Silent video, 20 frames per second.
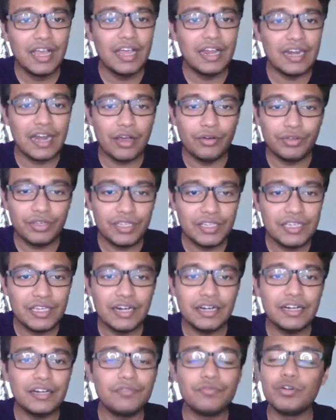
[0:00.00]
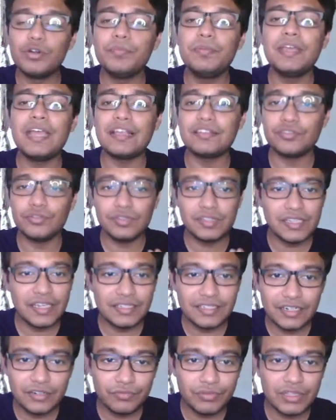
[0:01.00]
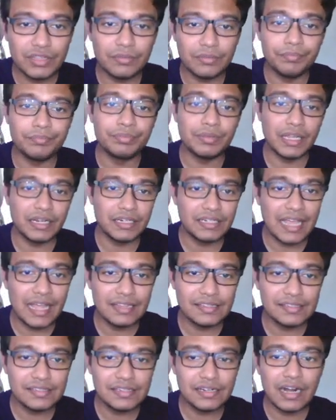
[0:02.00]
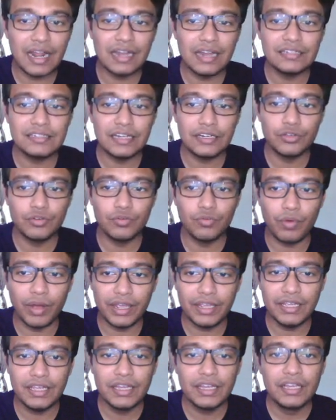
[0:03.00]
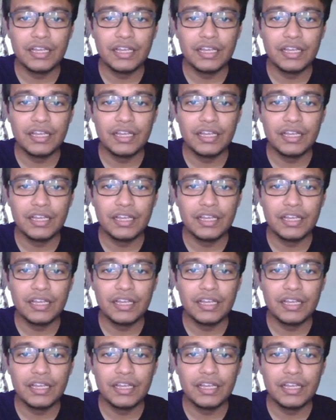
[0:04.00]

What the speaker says: Now here it would be associated with blood cancer. I'll tell you why.